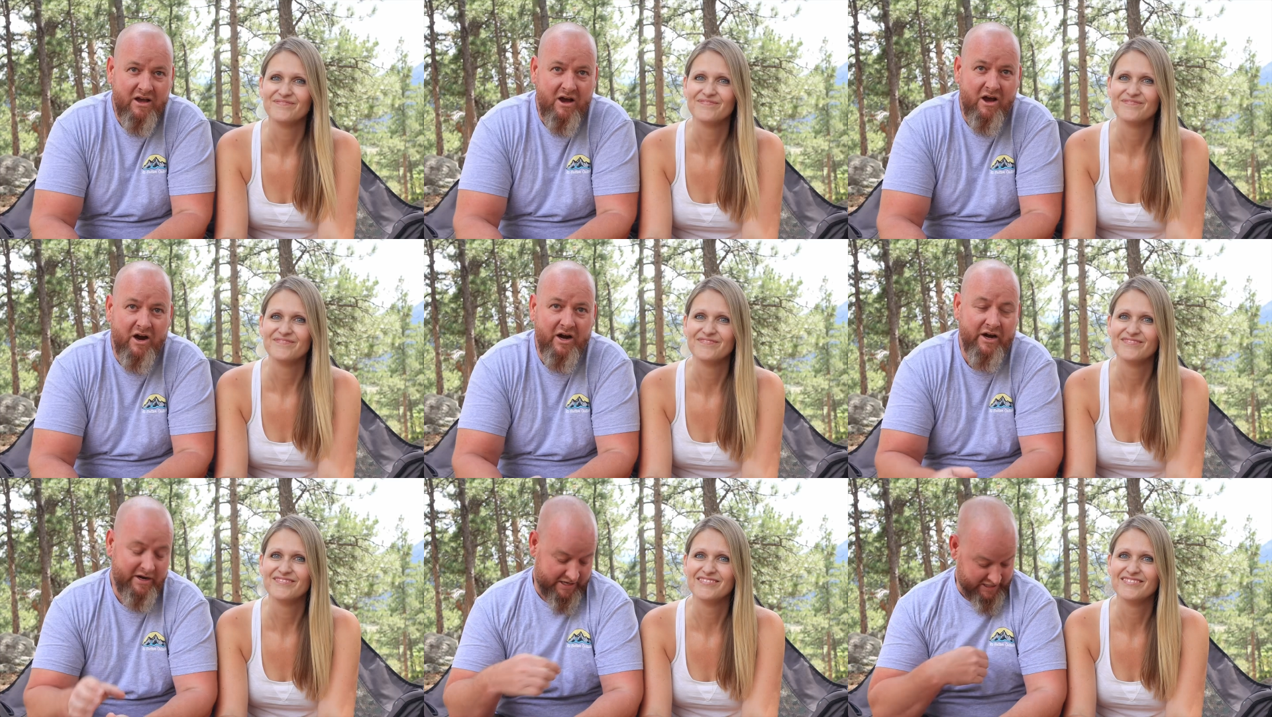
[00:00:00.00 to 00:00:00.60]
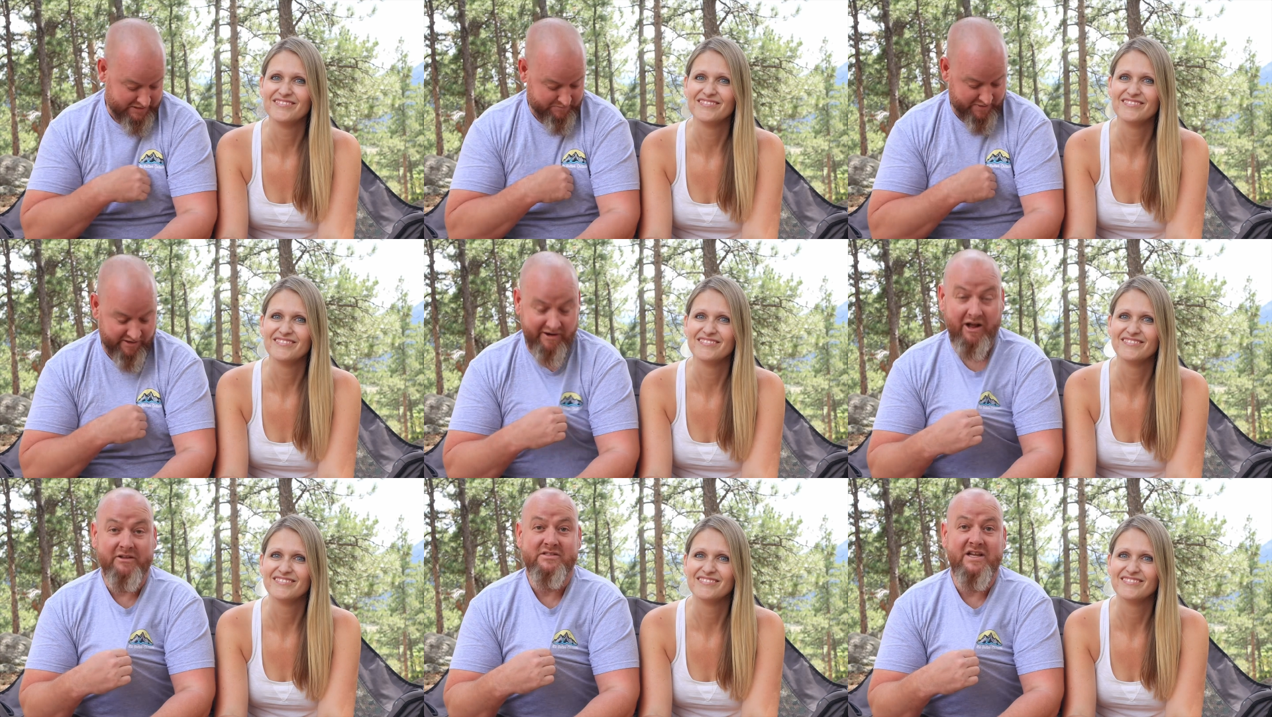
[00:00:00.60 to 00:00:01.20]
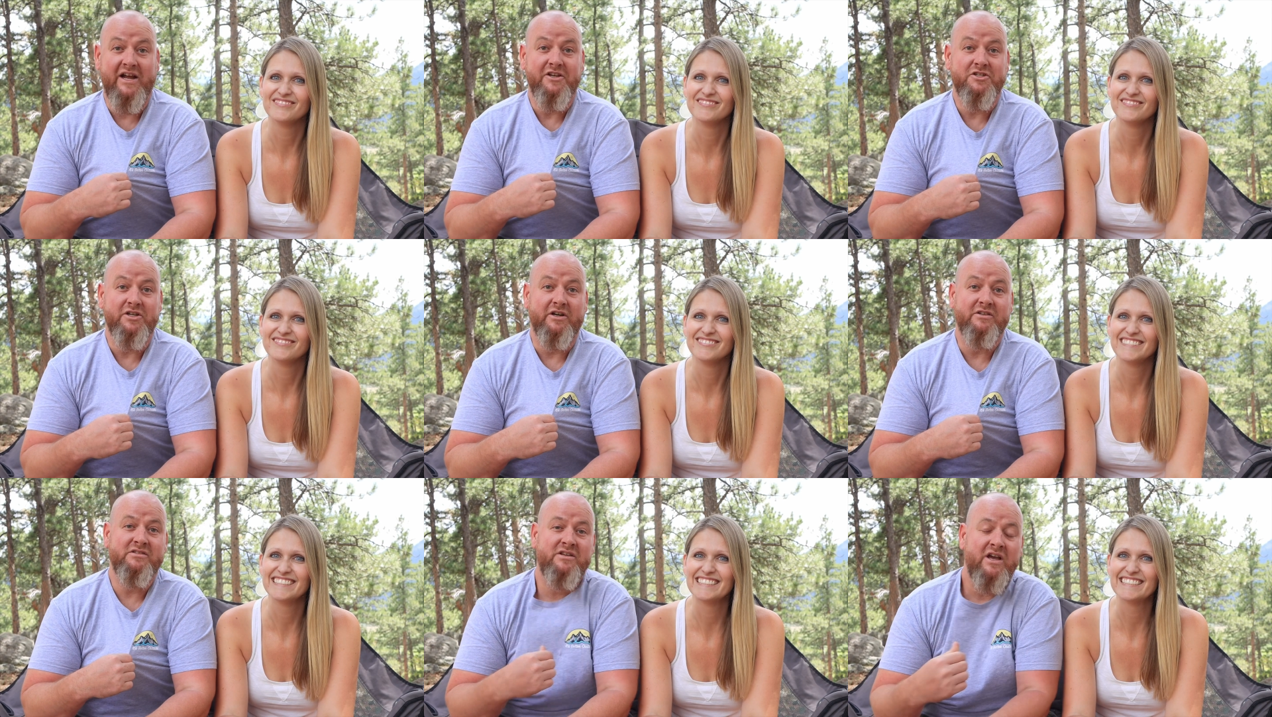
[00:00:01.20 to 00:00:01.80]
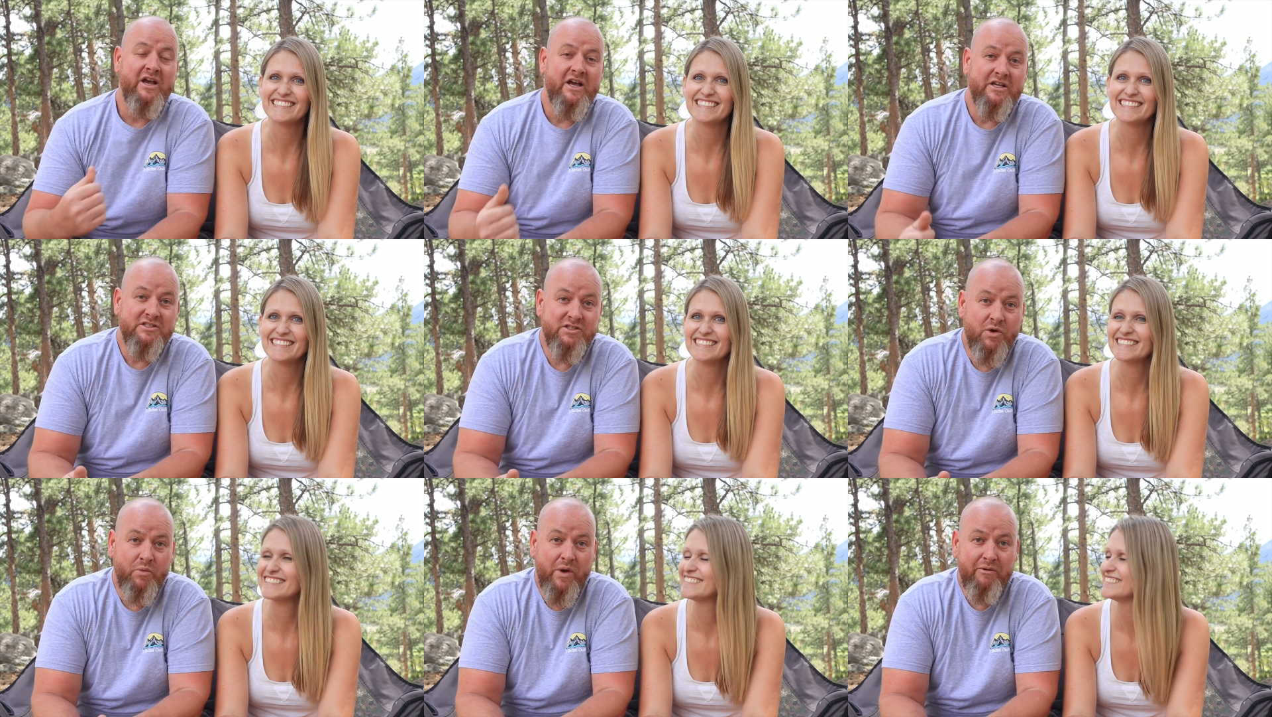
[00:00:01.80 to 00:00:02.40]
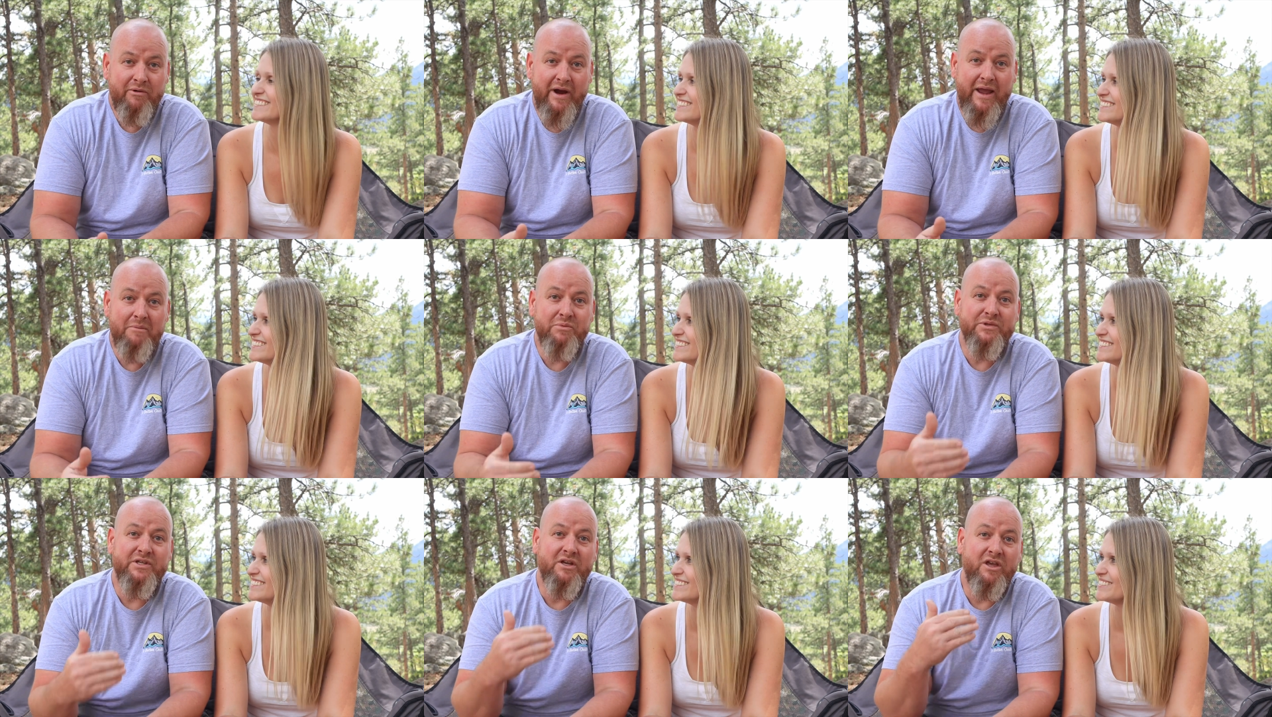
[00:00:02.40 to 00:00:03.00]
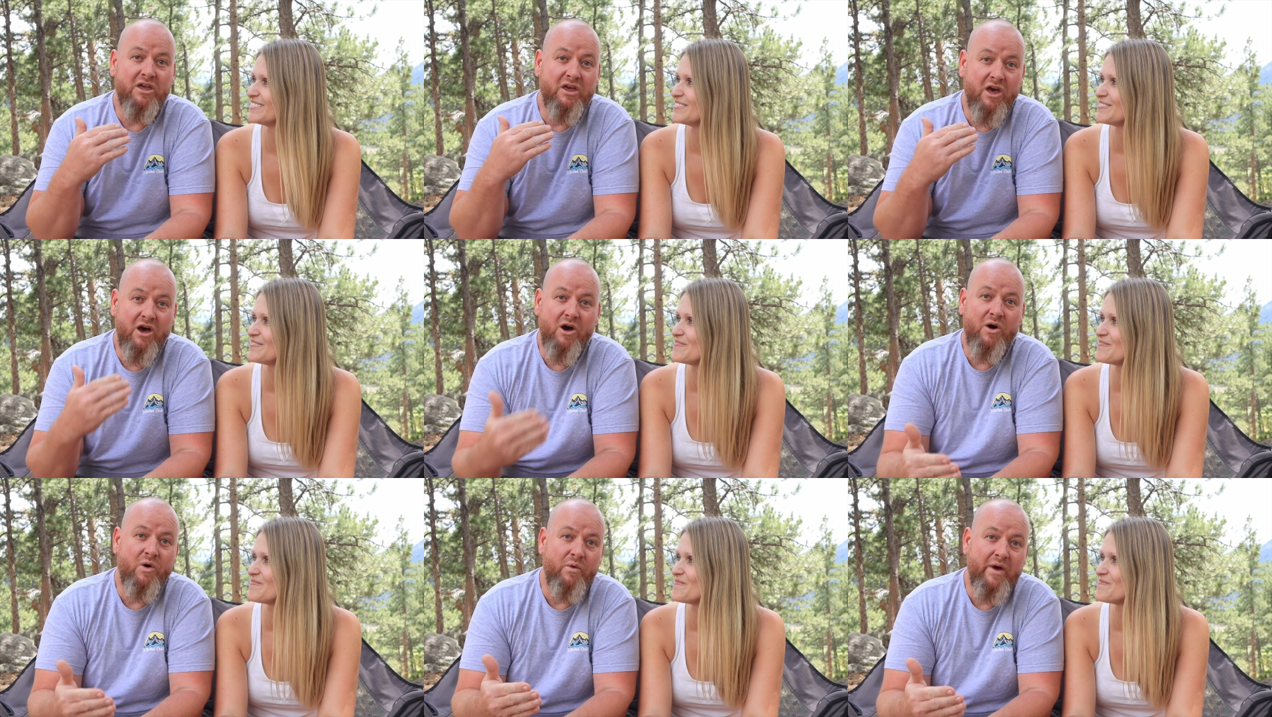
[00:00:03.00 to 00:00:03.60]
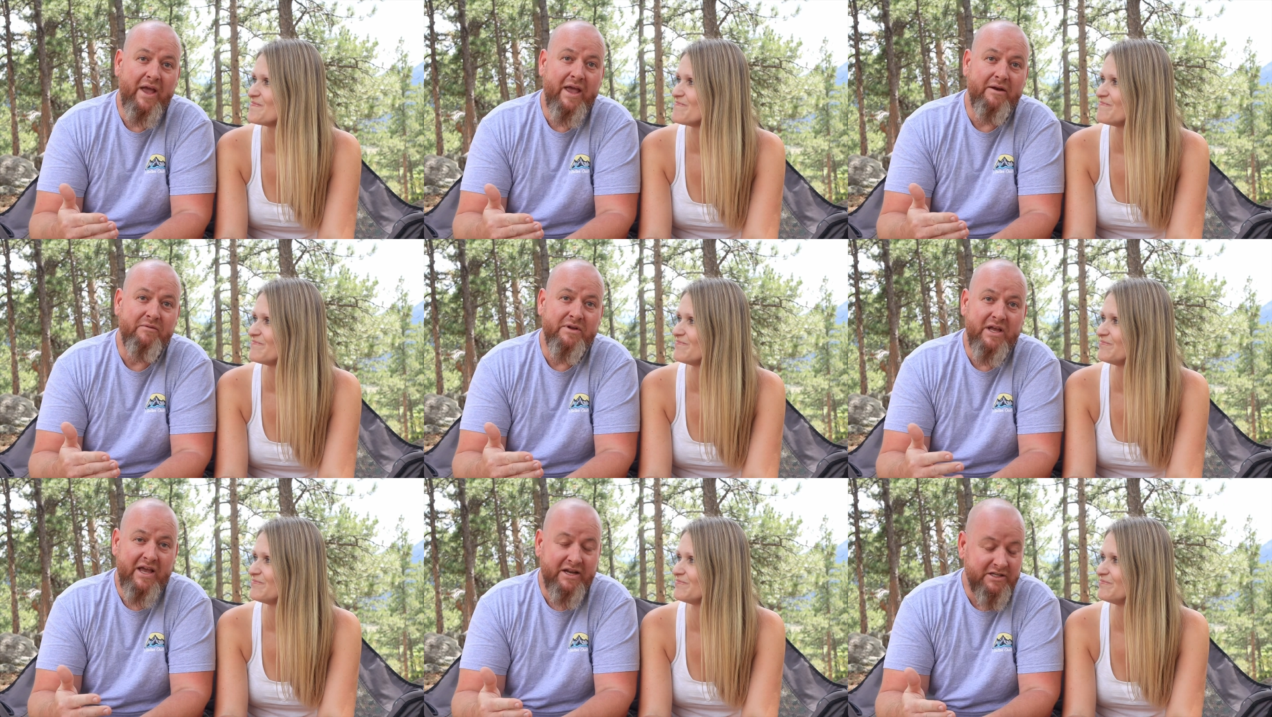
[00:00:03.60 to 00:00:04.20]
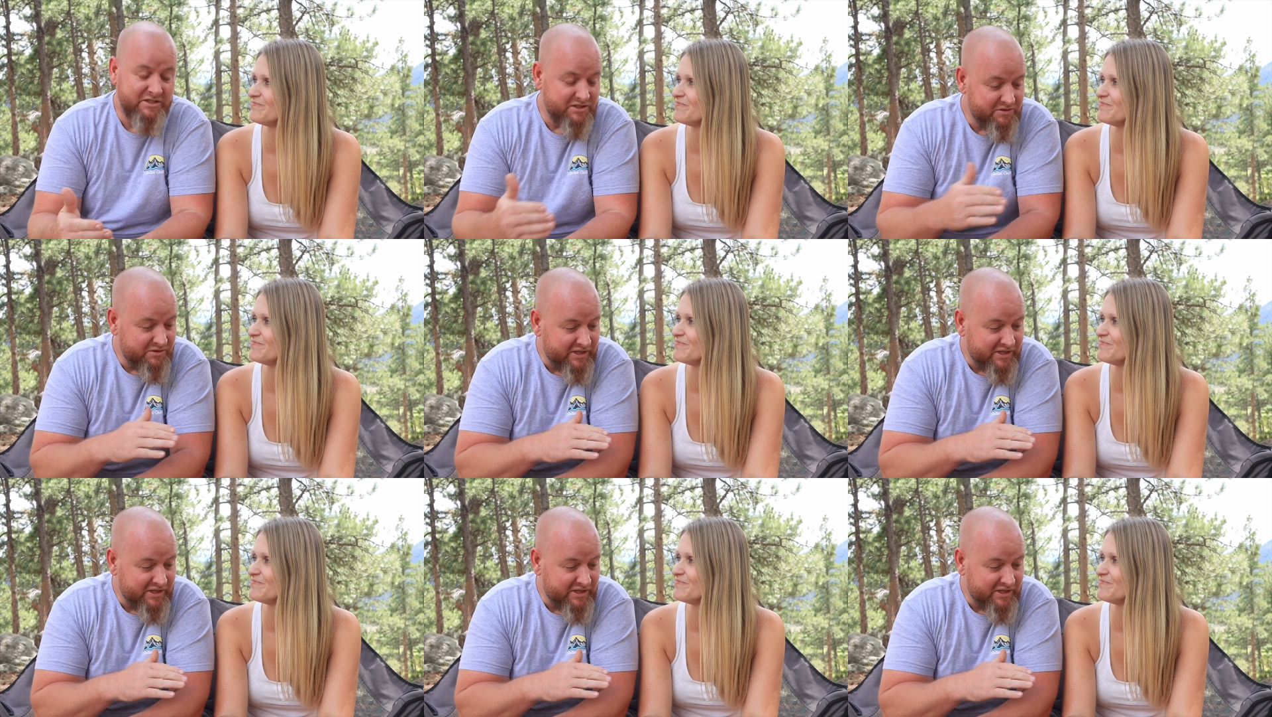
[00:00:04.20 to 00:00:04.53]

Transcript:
Speaker 1: our It's Better Outside shirts. So we were able to go and, and do